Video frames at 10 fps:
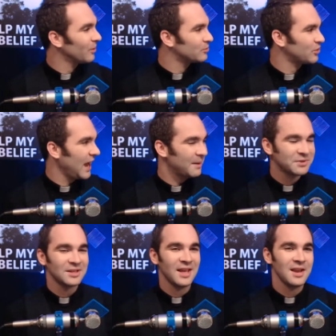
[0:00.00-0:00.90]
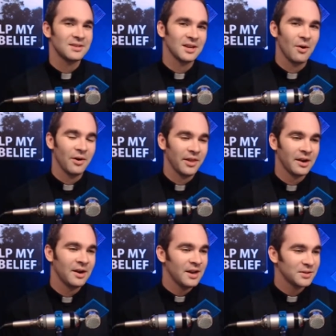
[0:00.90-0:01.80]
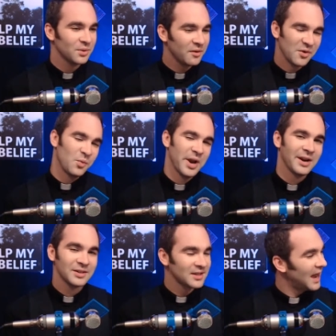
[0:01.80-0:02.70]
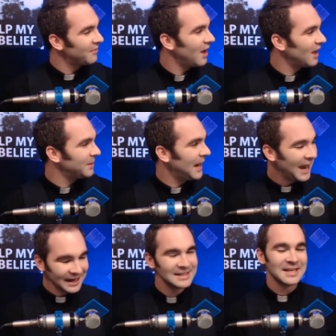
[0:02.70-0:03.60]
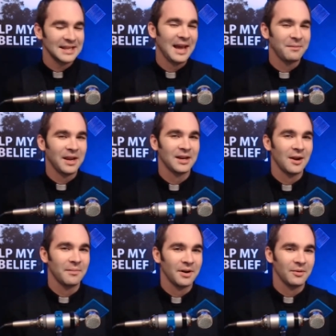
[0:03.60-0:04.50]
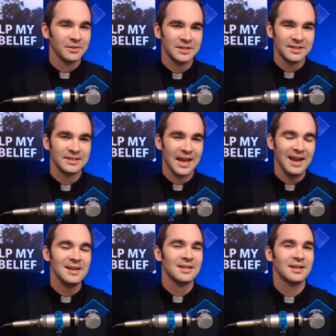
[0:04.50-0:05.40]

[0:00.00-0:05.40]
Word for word: traps and things that go in there. Sort of a weird style of comedy. I can see that being number. This is 8.